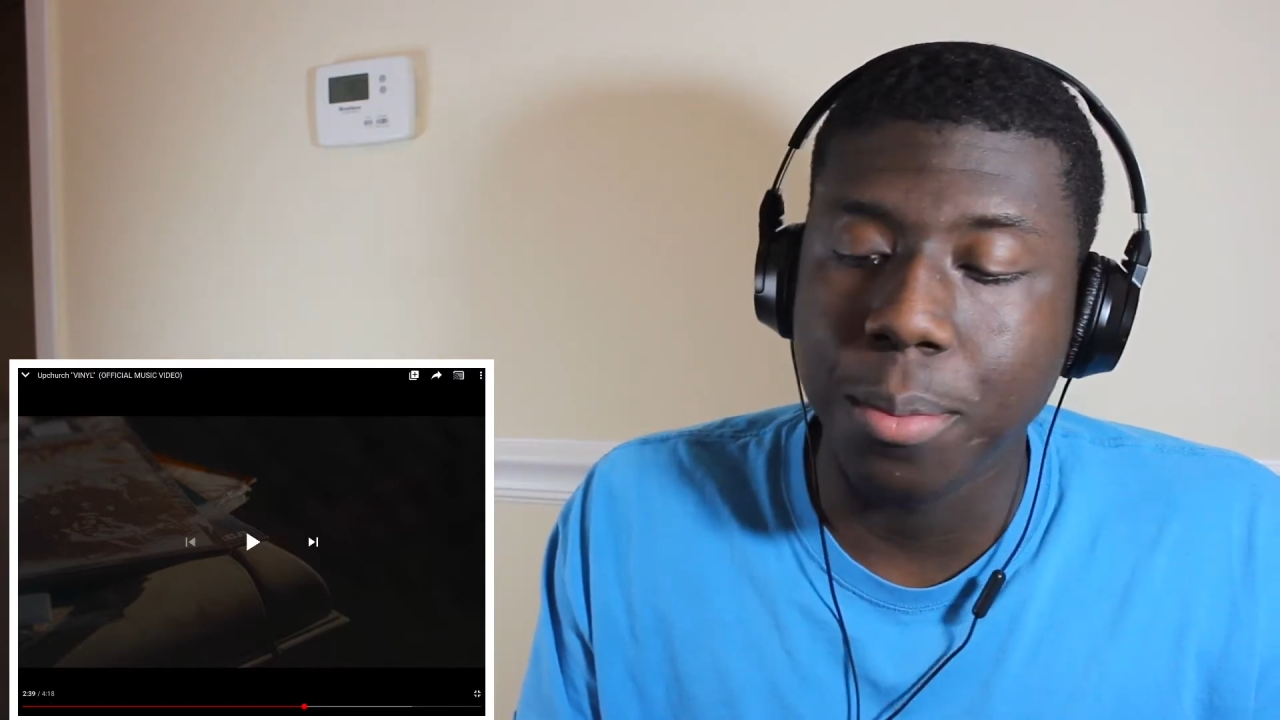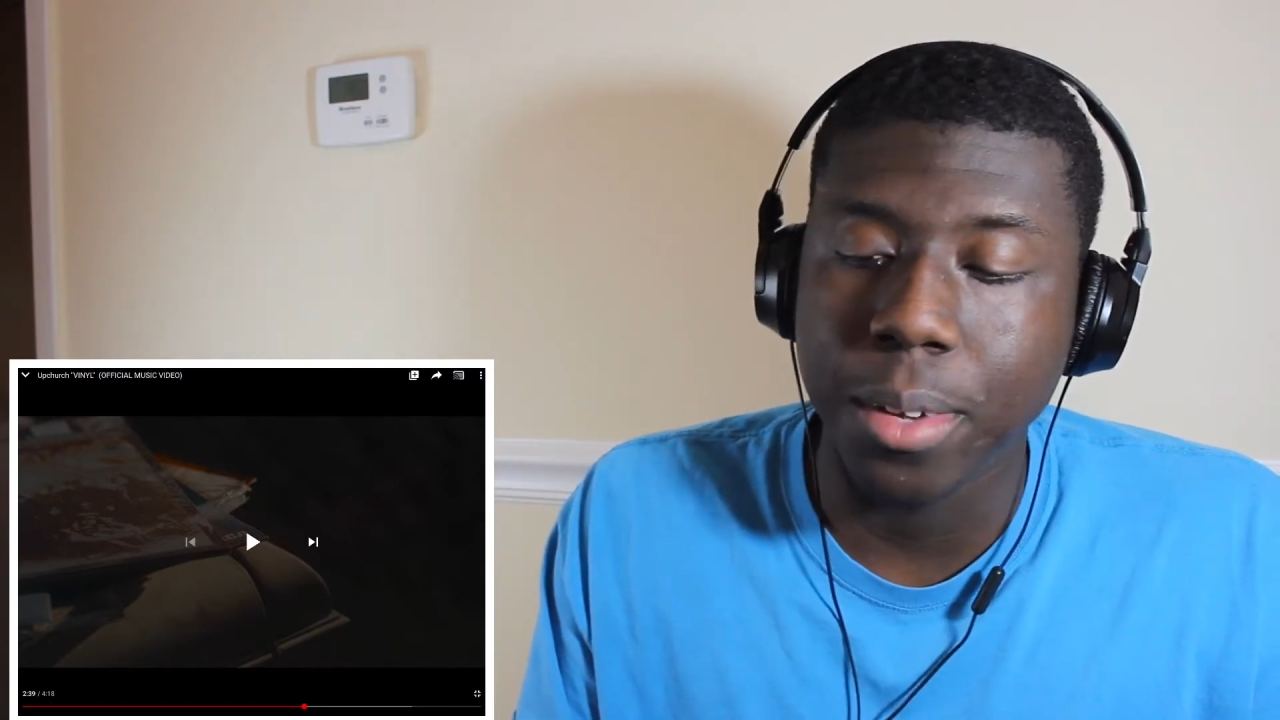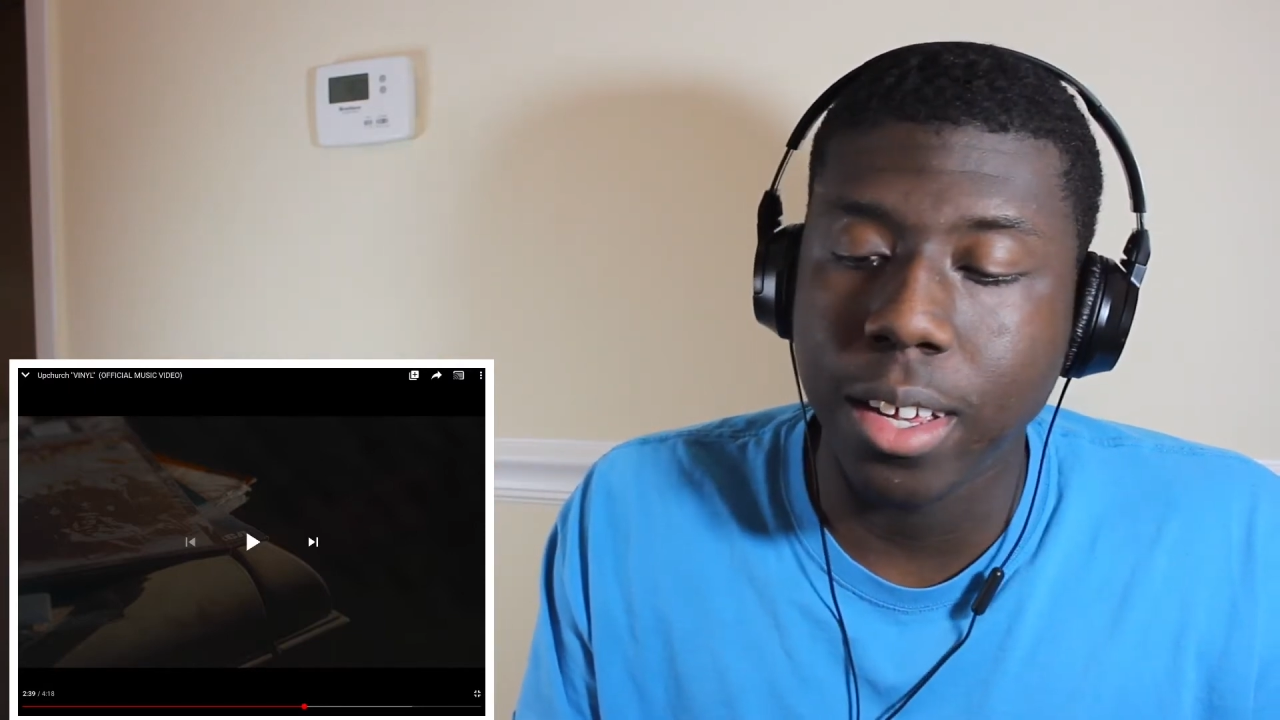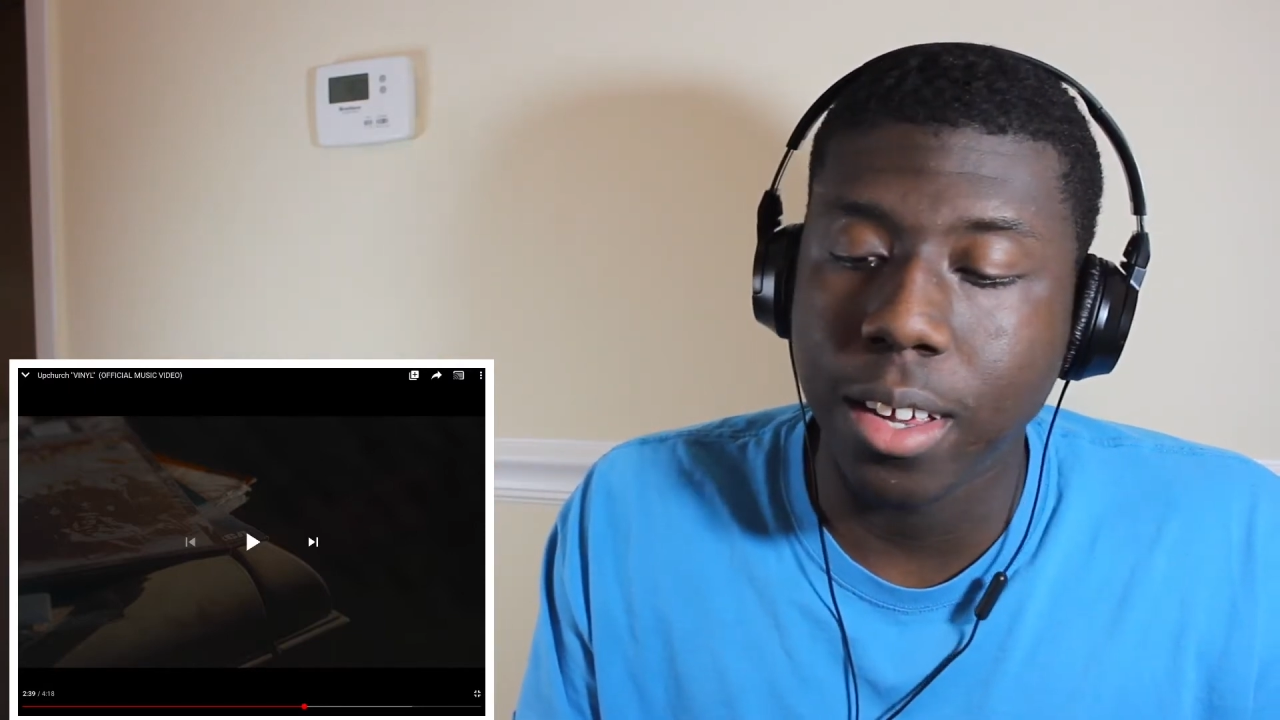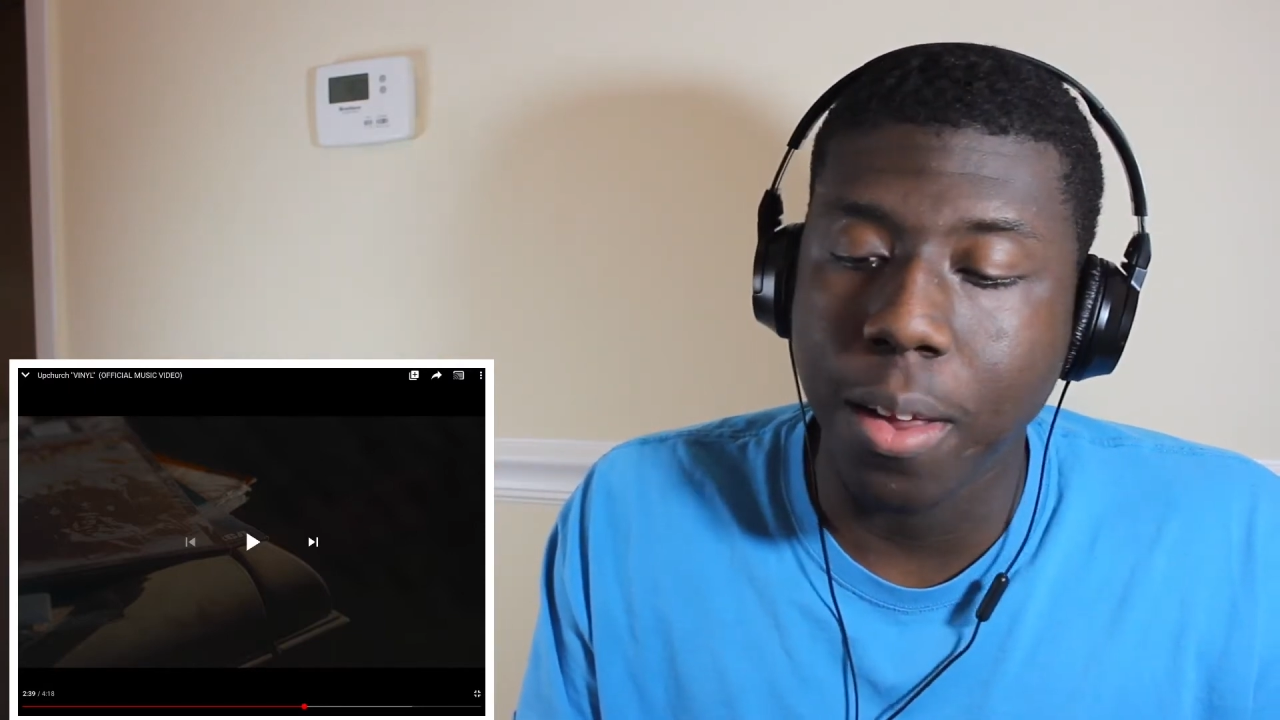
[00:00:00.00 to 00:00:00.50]

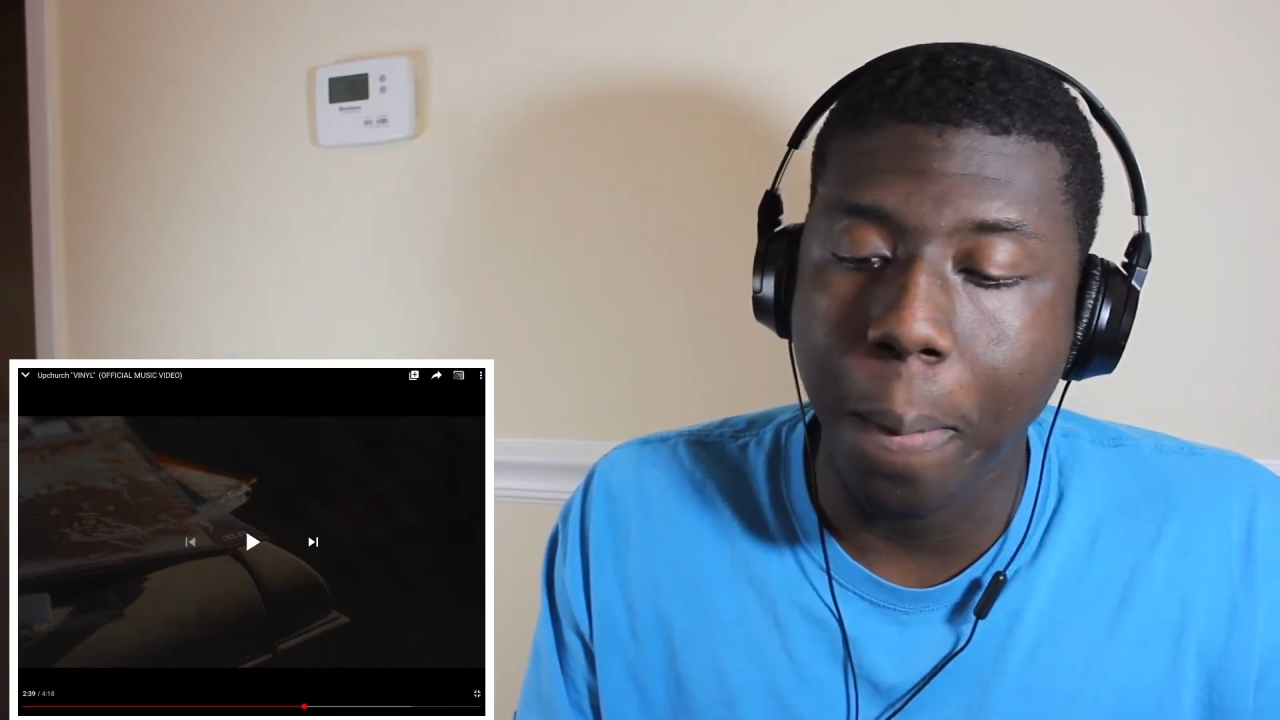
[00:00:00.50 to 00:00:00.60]
man.